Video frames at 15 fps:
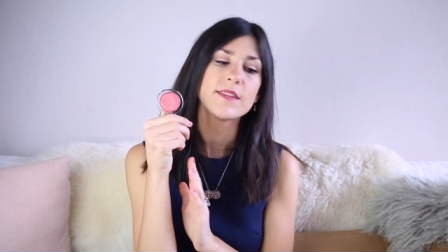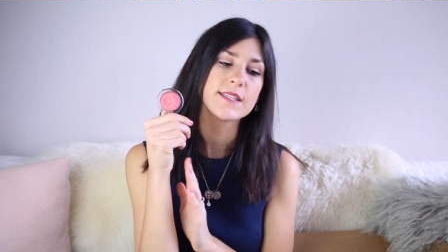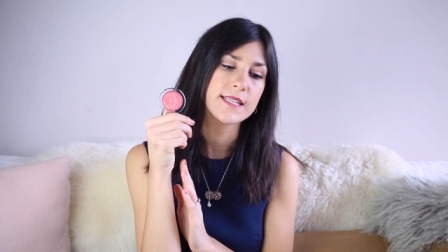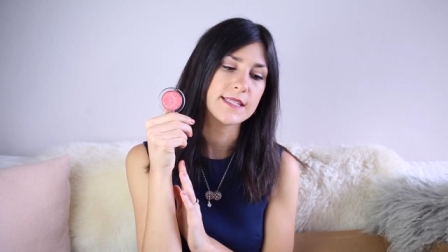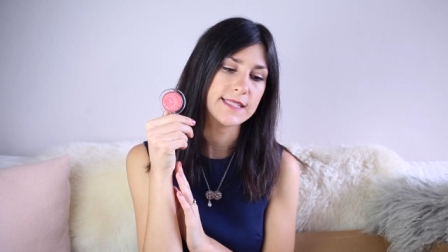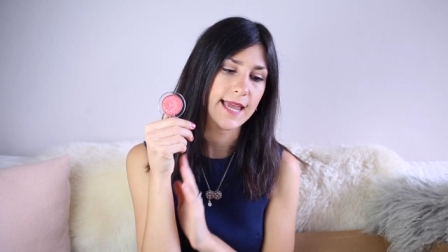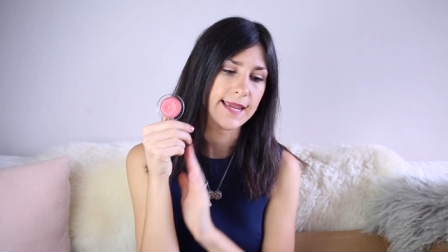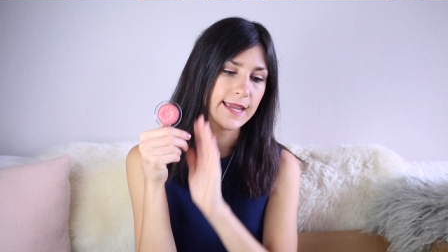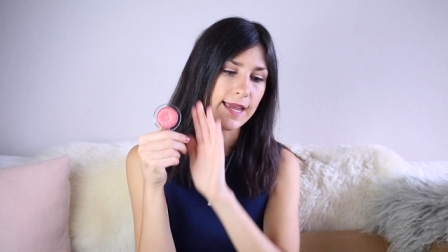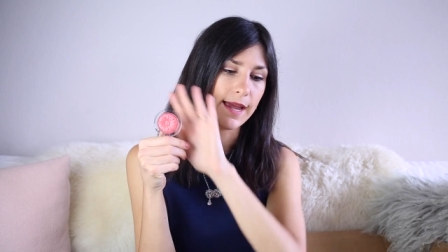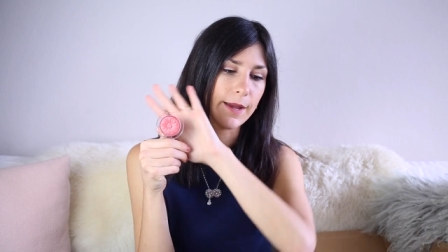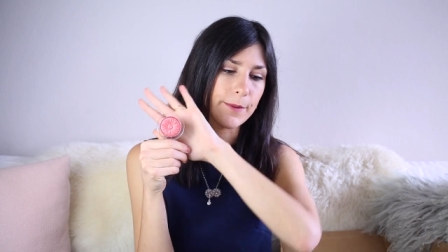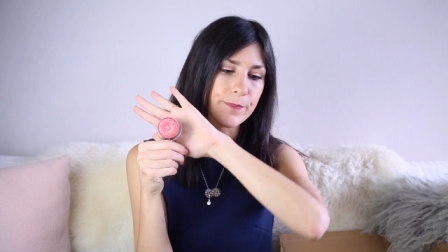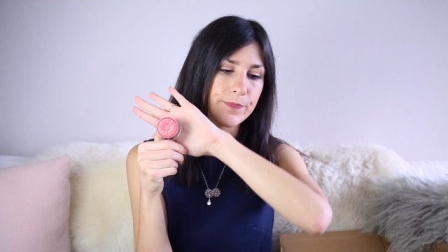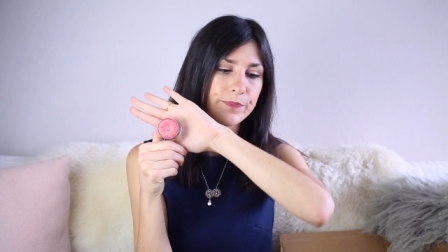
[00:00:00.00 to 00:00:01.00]
This is like
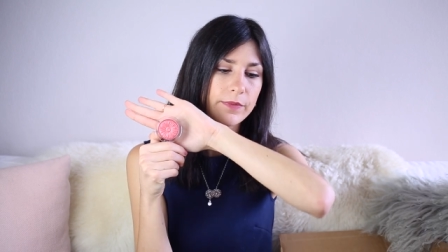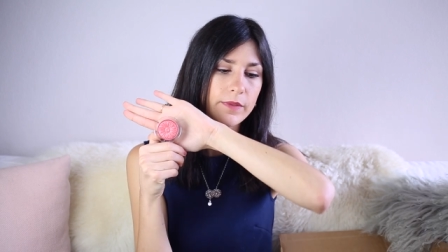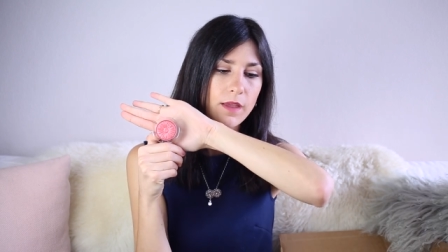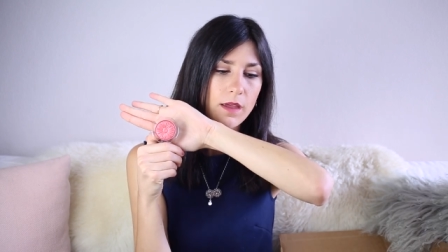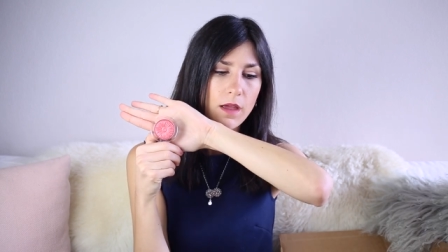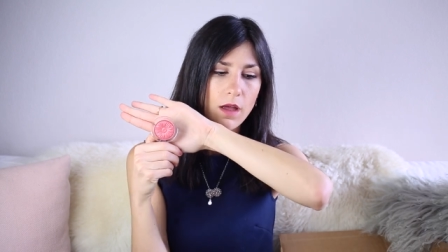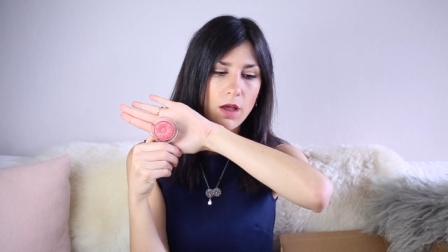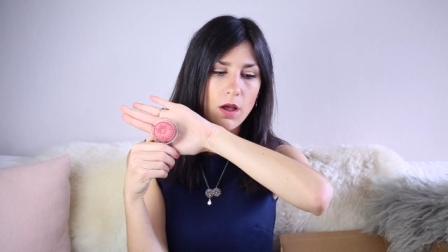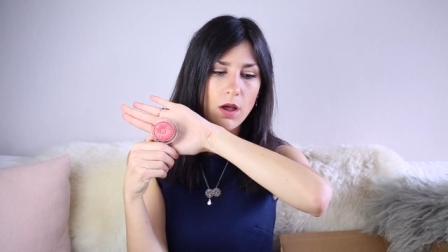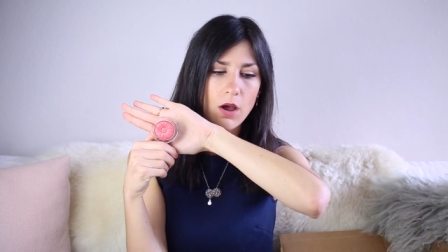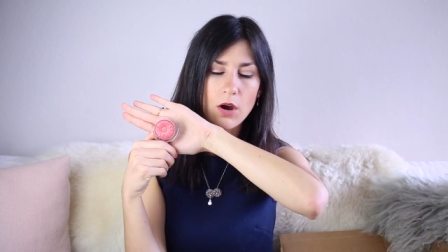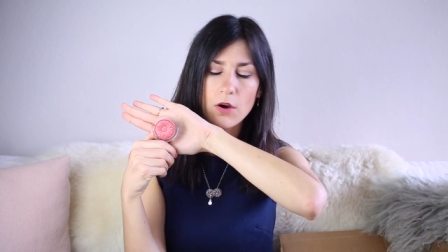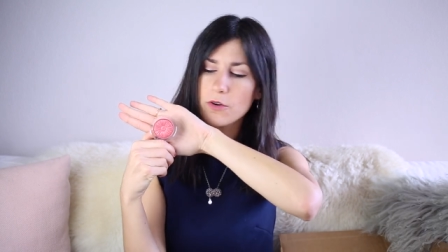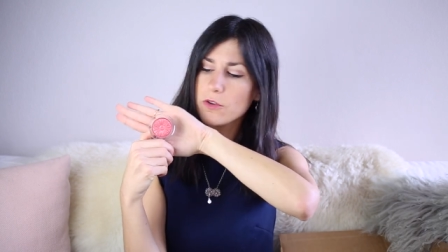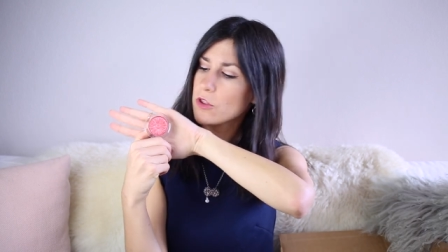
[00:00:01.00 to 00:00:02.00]
a
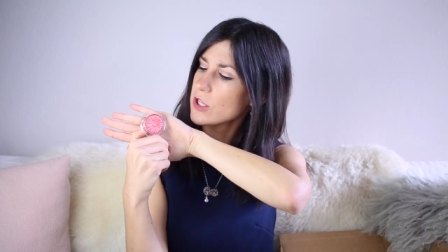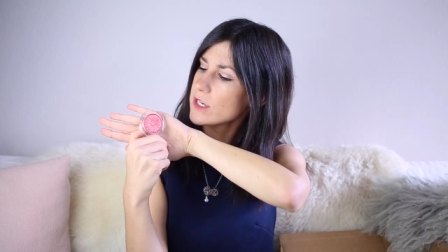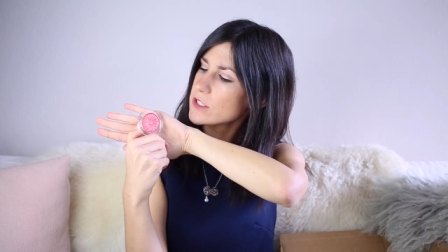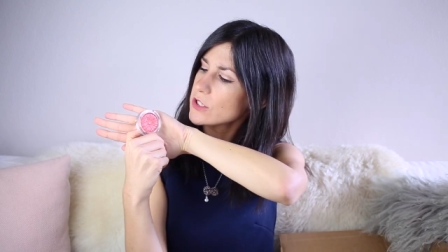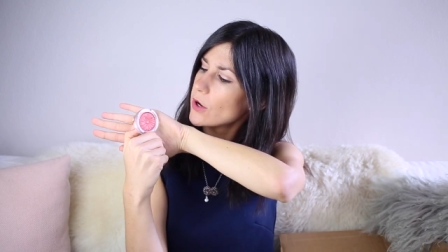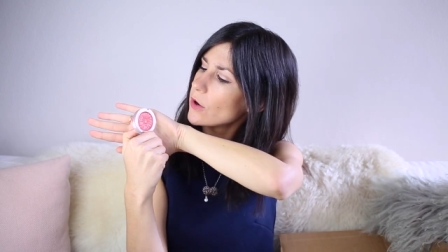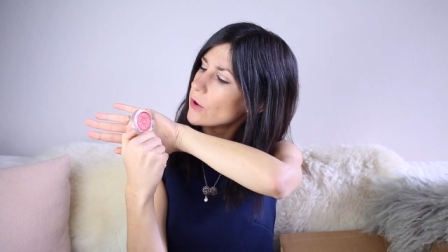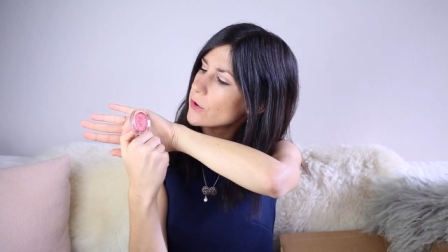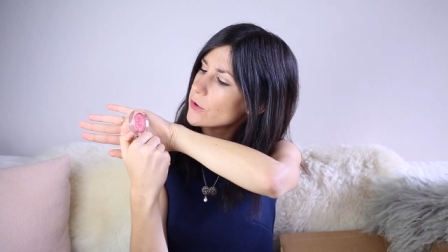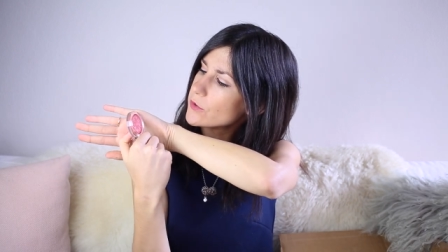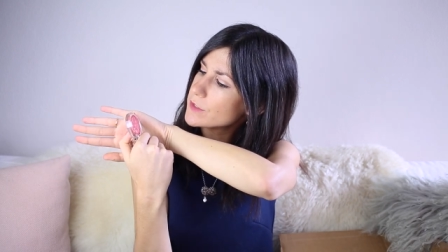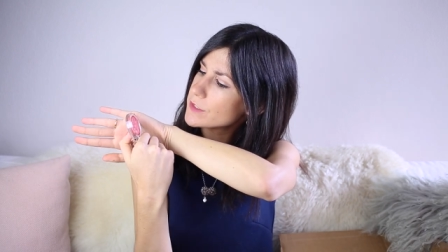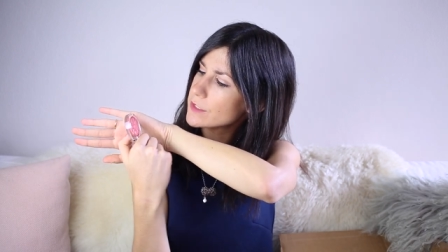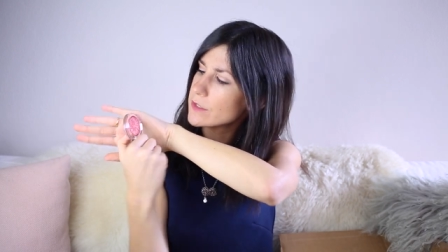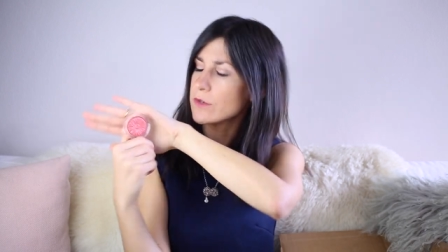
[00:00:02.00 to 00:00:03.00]
orangey
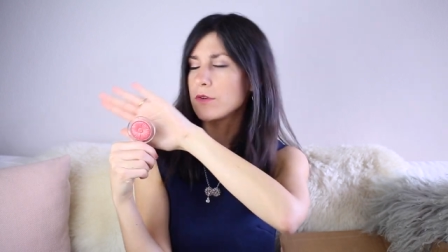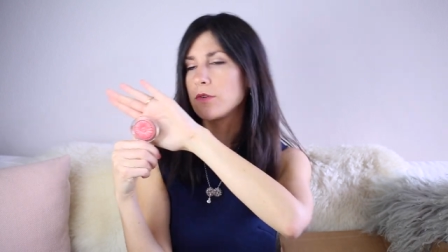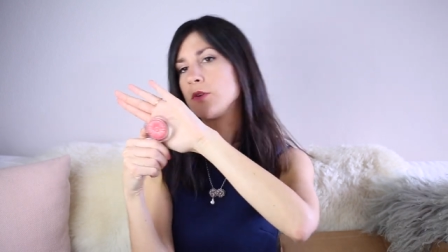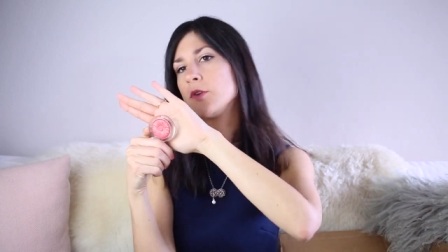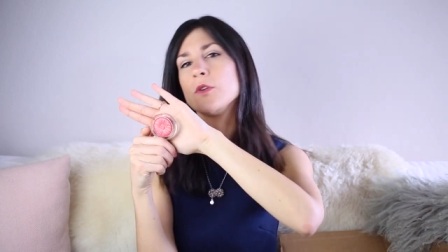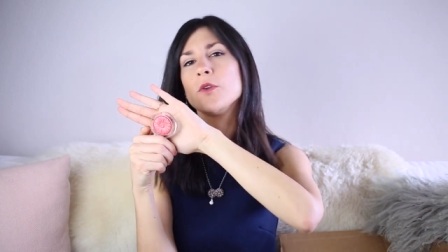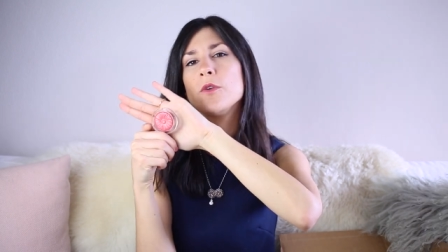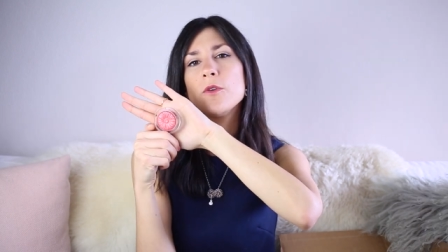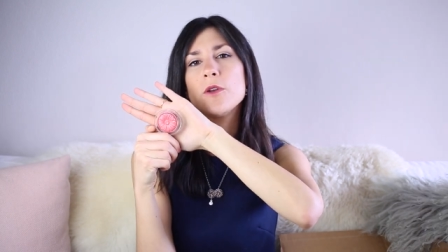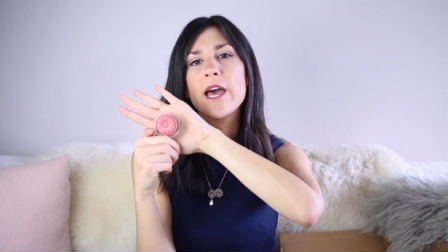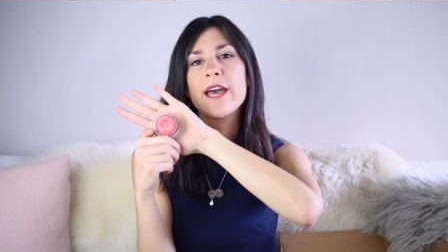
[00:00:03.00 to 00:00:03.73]
toned nude.